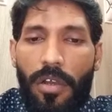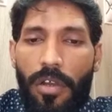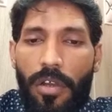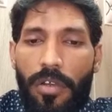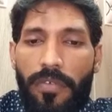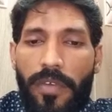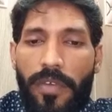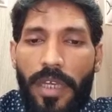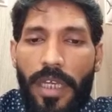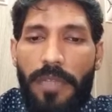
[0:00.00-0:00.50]

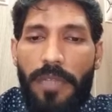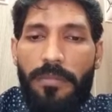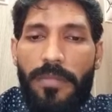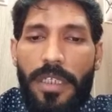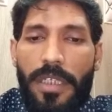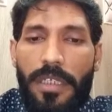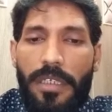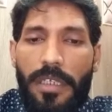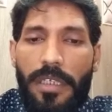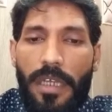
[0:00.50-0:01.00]
of
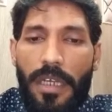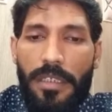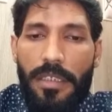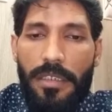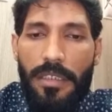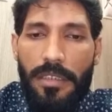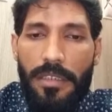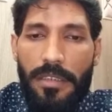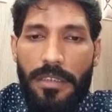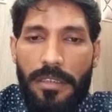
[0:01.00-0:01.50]

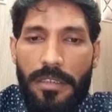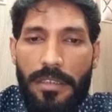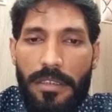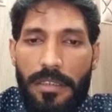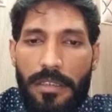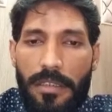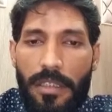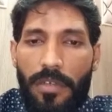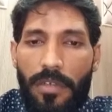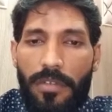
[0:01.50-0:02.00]
mtis,
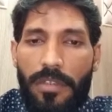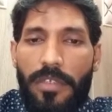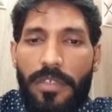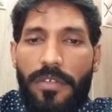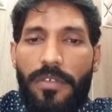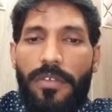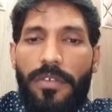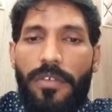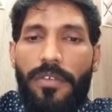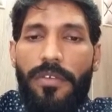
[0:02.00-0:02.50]
now
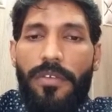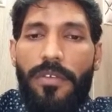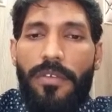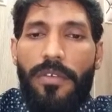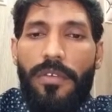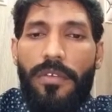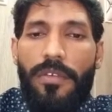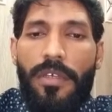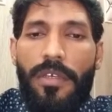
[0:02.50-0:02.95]
this is